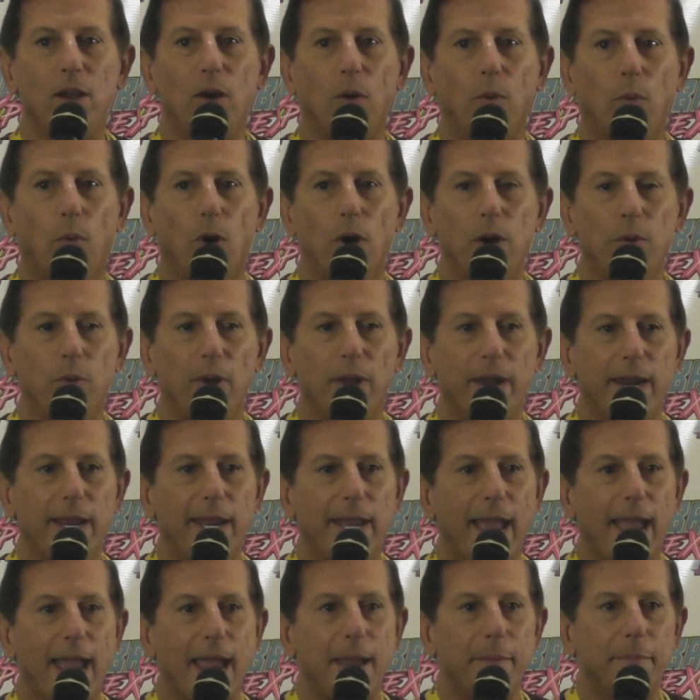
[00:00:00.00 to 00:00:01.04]
award winning
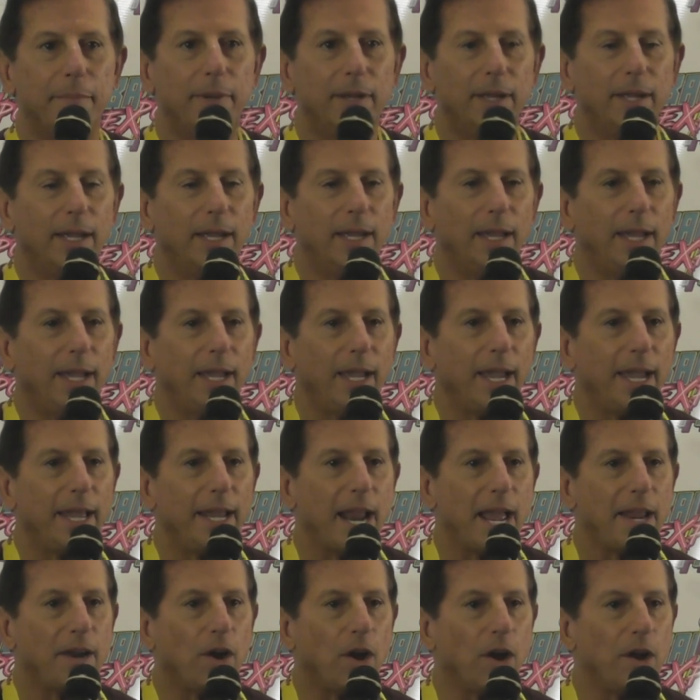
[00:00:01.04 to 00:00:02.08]
game. It
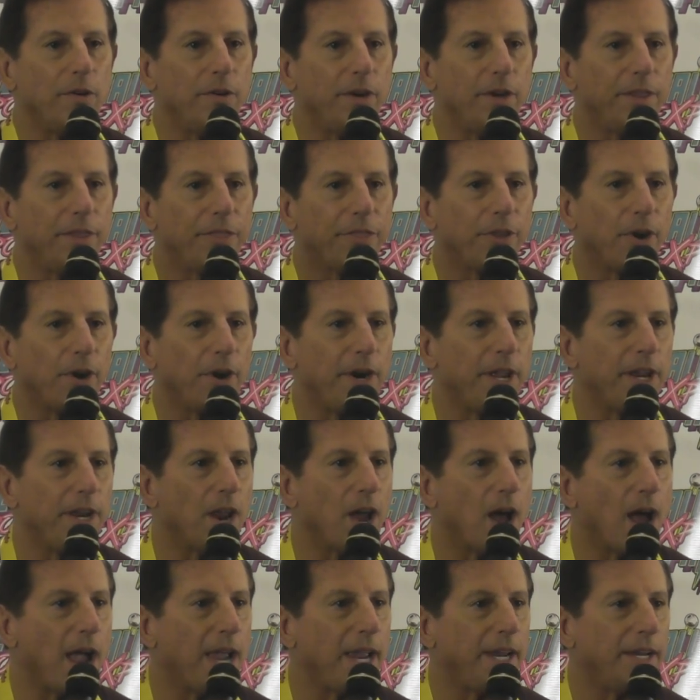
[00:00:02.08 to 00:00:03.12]
had
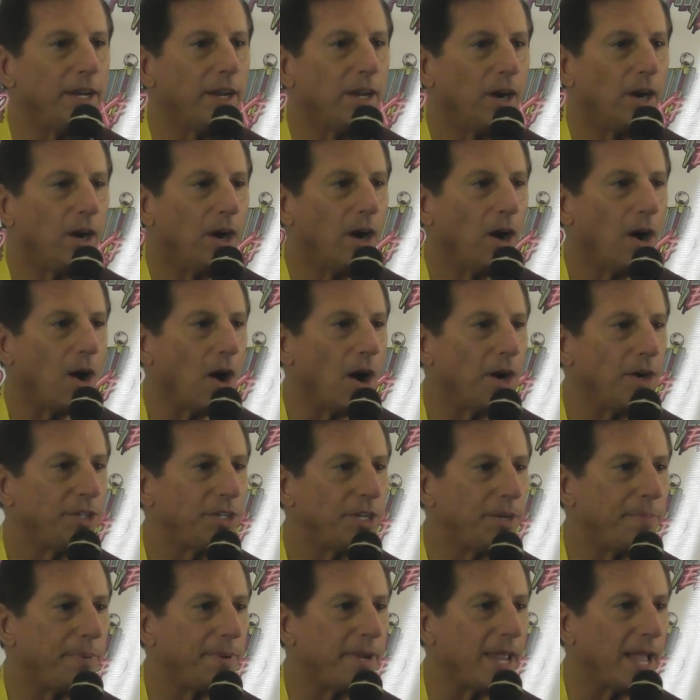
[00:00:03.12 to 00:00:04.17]
139
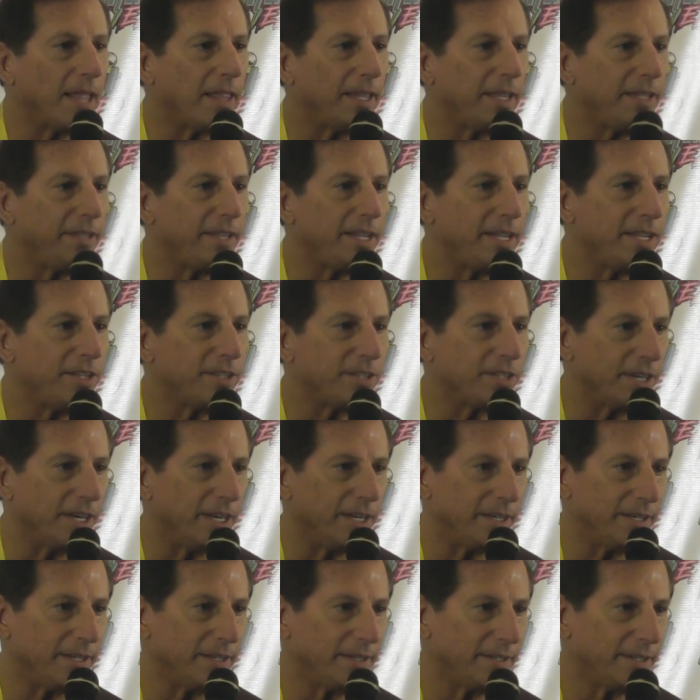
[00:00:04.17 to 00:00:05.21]
RGB LEDs in
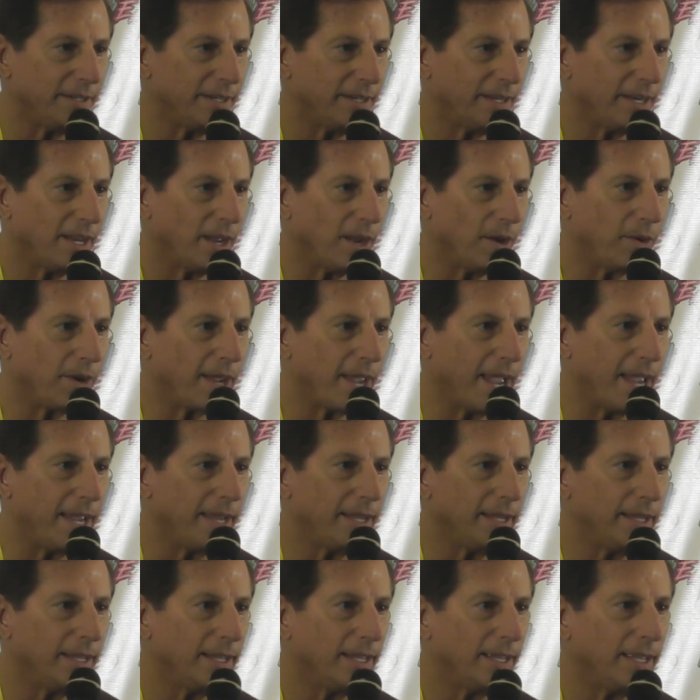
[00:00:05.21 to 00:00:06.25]
it.
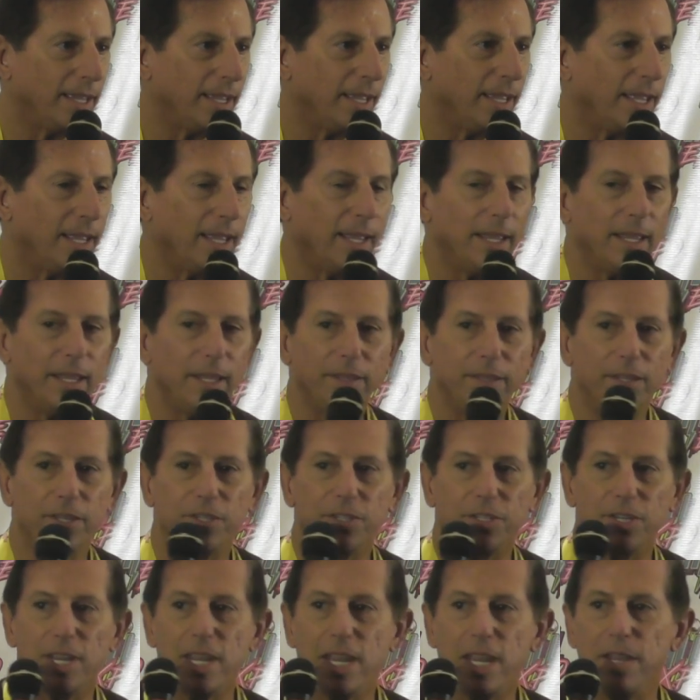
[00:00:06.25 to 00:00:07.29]
Okay? The
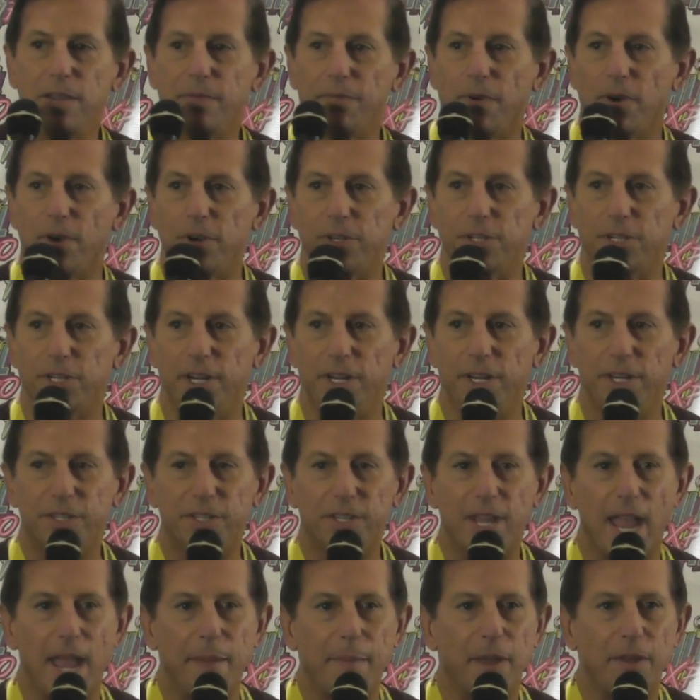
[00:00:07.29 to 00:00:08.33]
CE version of this
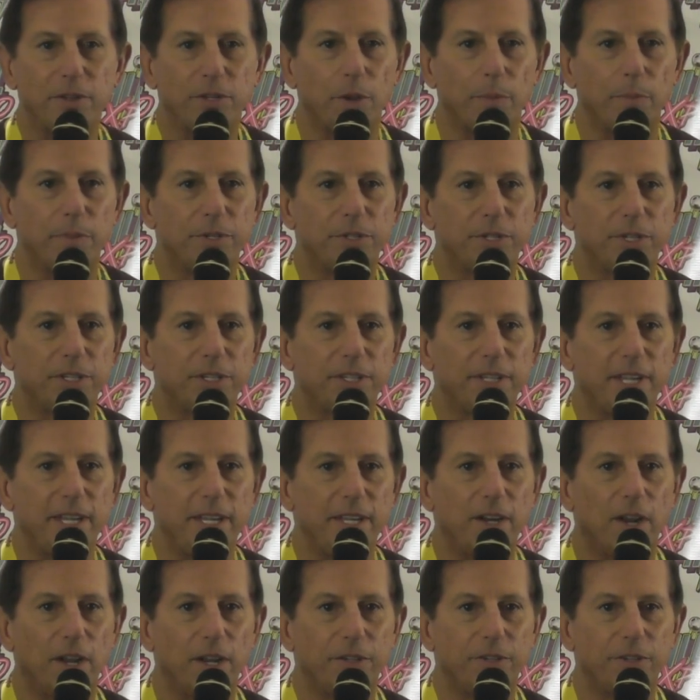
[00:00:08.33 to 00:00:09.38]
game has almost
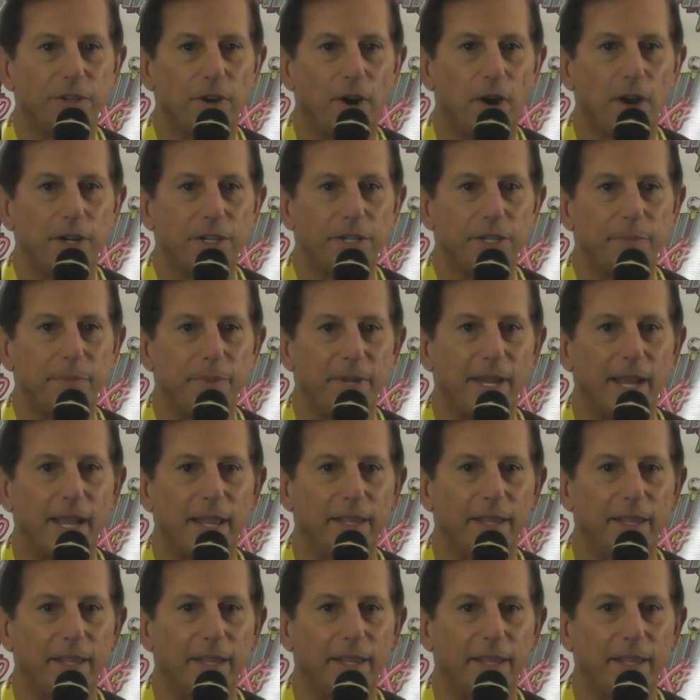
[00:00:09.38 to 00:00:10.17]
1,600 RGB